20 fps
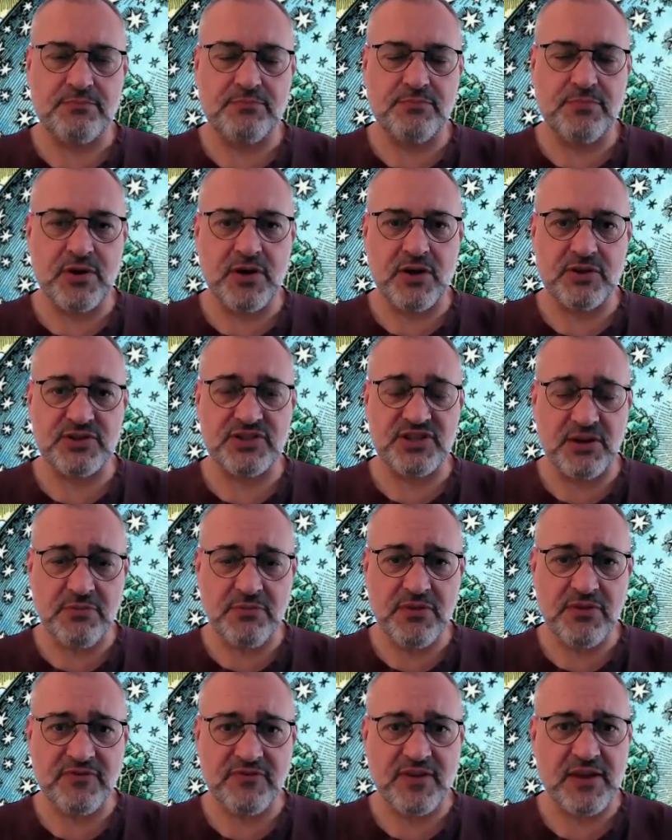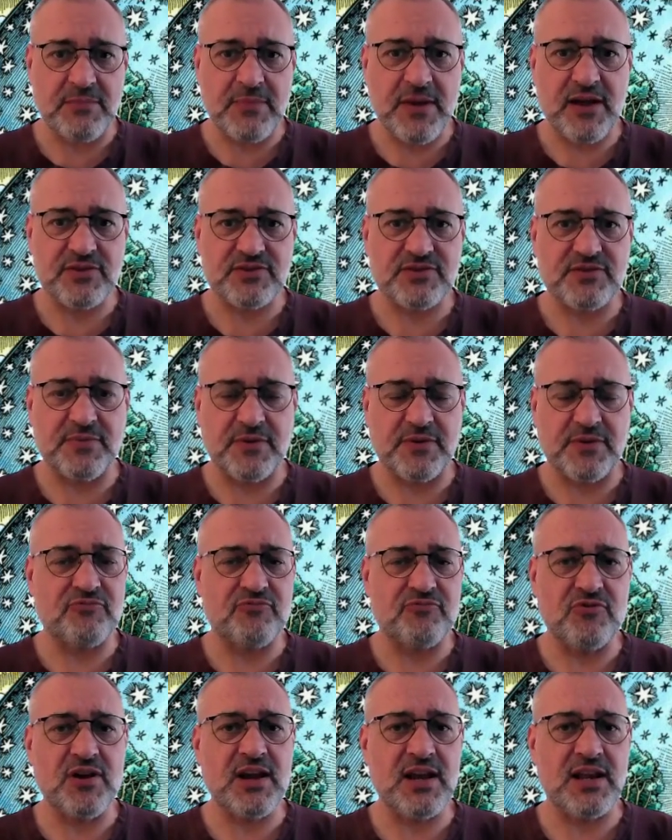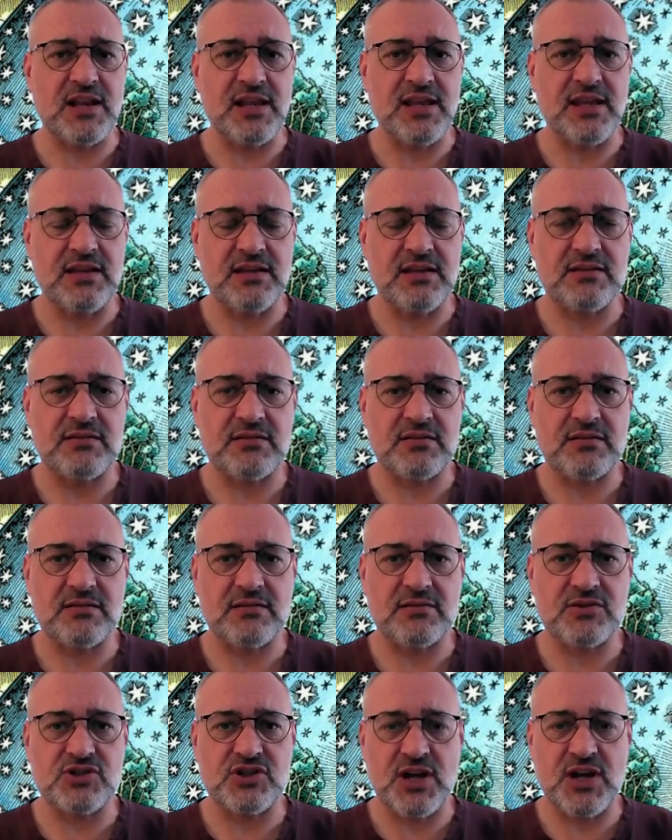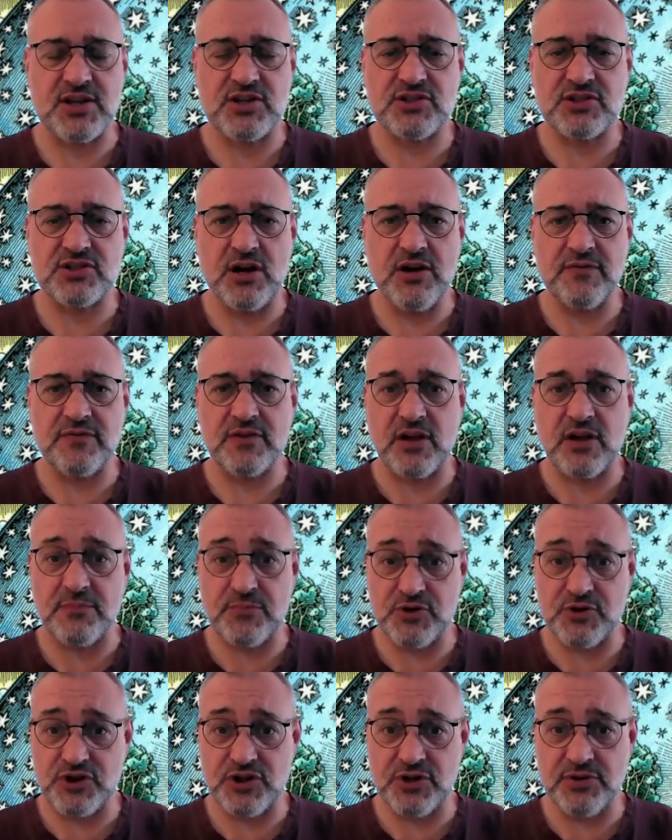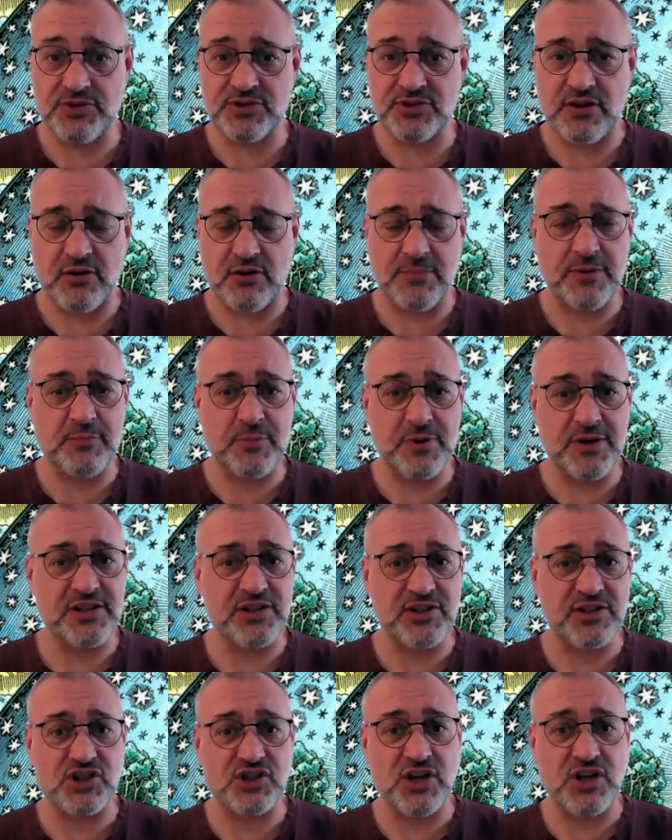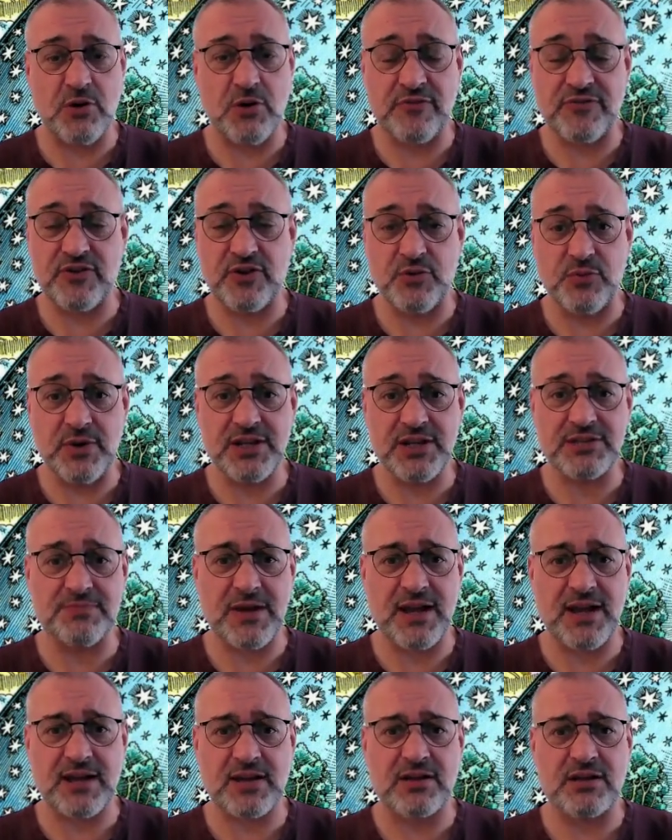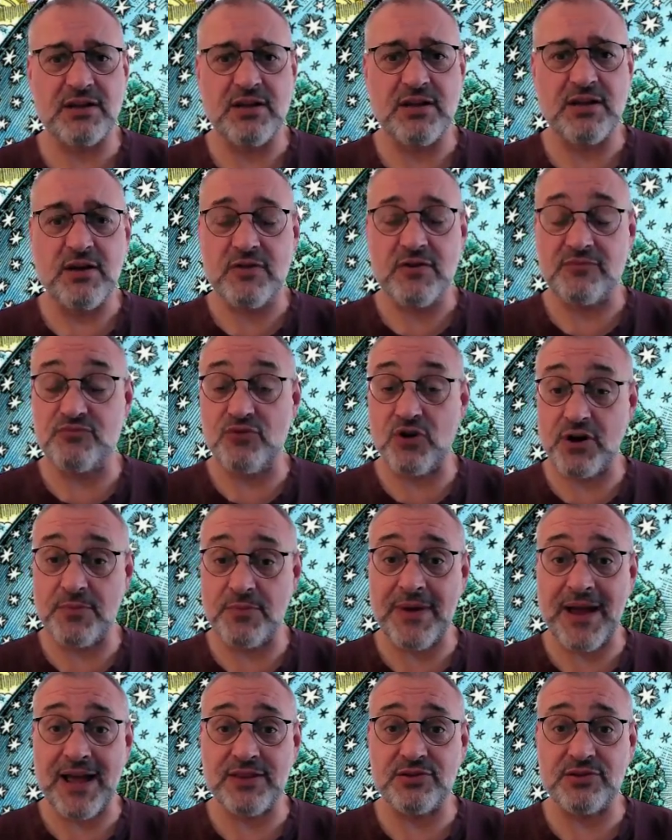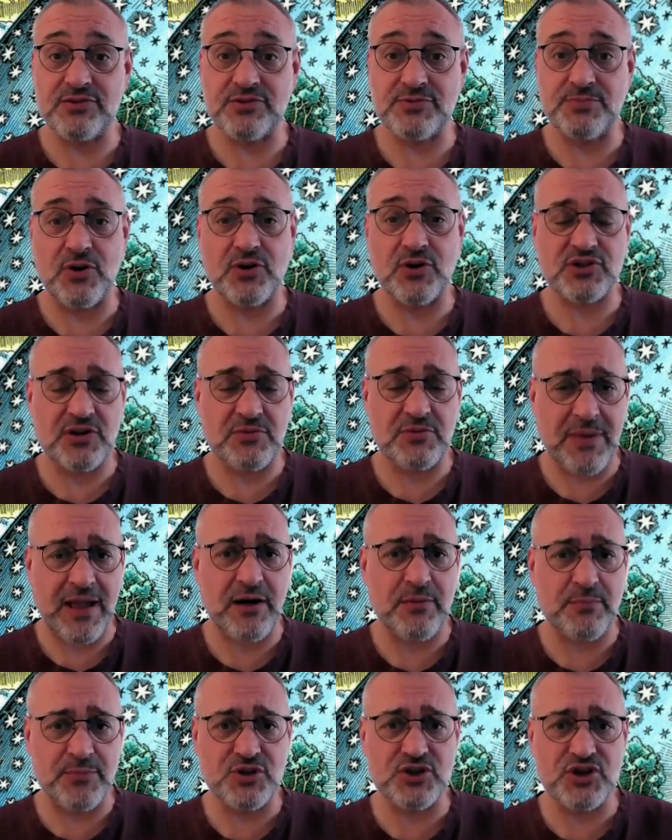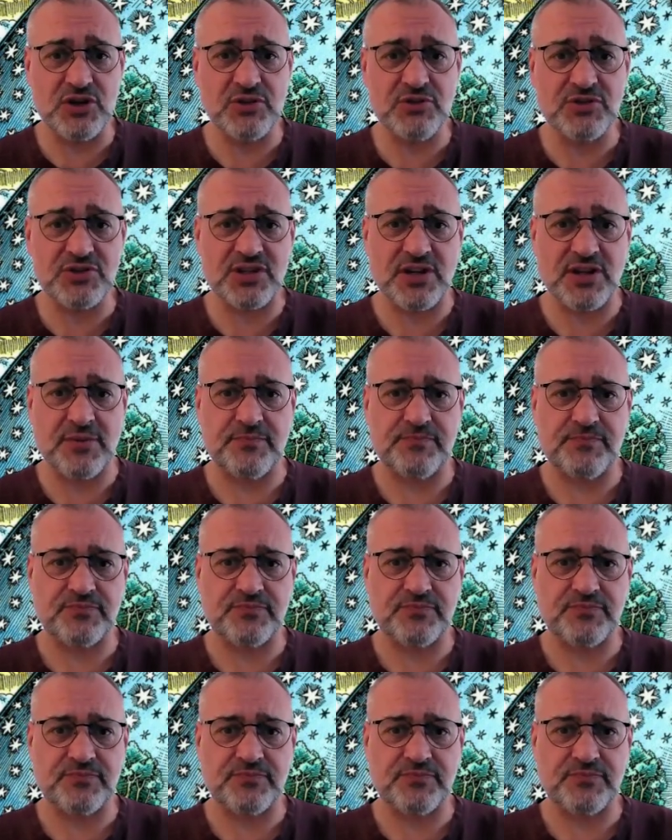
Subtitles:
but some of the females have been really changed over, like Medusa. I mean, we did a show a few weeks back on Rocking Pandora's Box about Medusa,